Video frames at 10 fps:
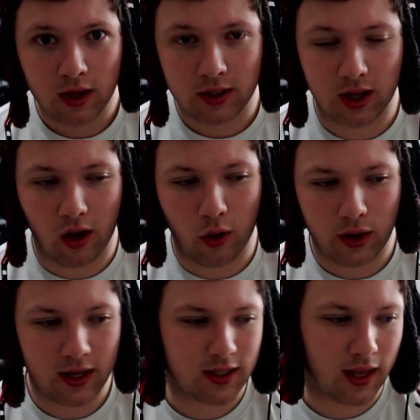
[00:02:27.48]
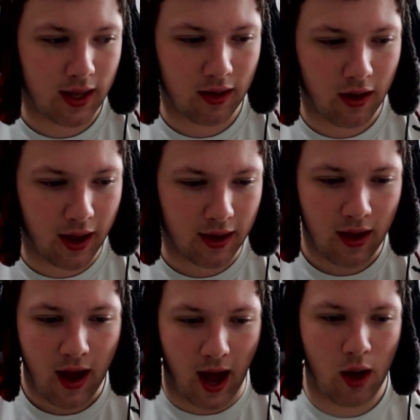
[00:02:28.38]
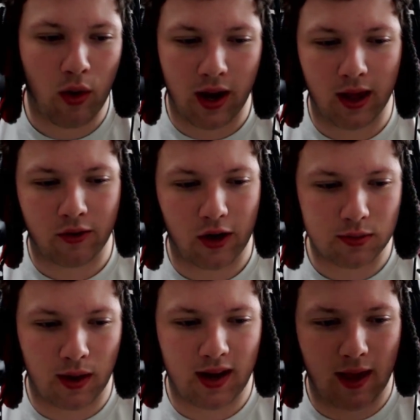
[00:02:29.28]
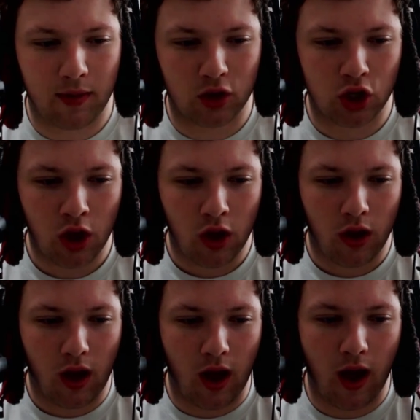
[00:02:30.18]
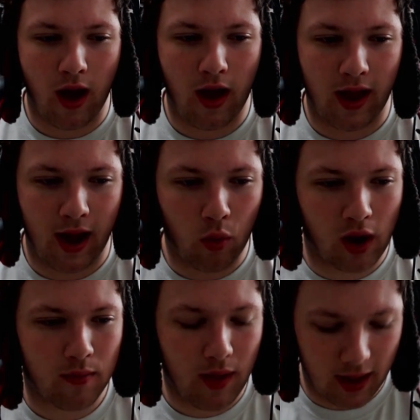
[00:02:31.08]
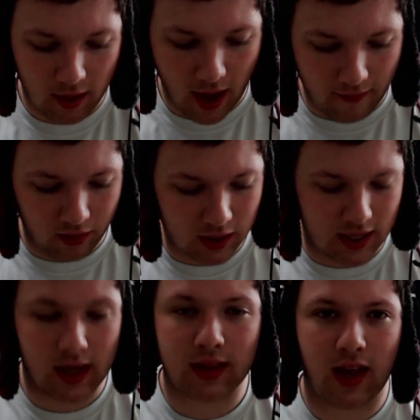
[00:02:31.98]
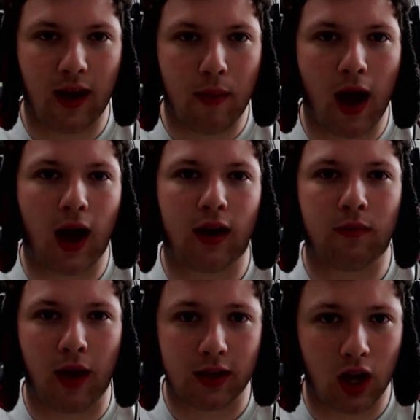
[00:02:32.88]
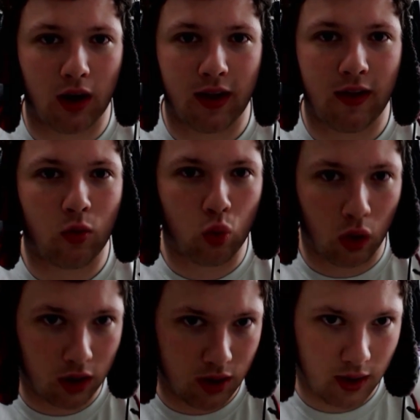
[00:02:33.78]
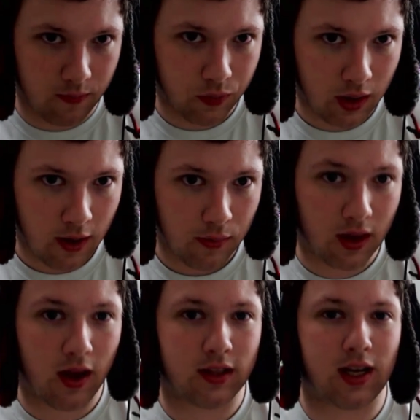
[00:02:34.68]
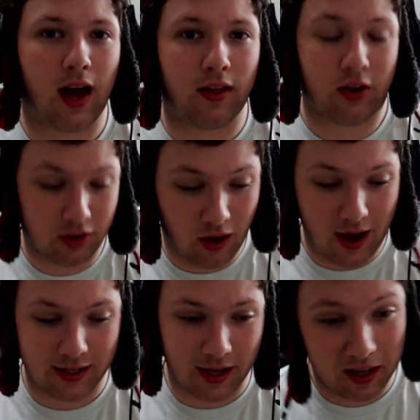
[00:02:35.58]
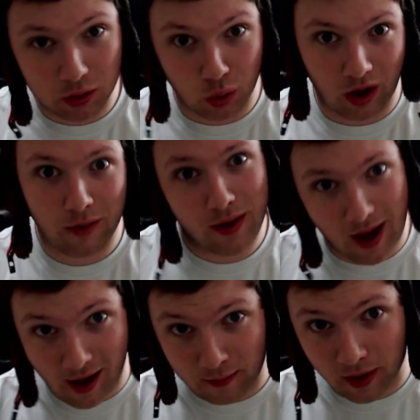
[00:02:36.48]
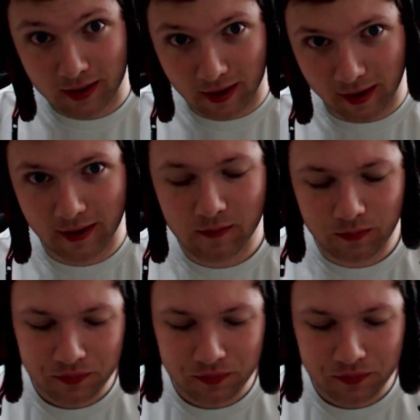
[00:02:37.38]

So he's thinking like, I want to increase my damage uh, and I want to make every second that I'm on my target worth it because there's a lot of seconds where I'm not on my target.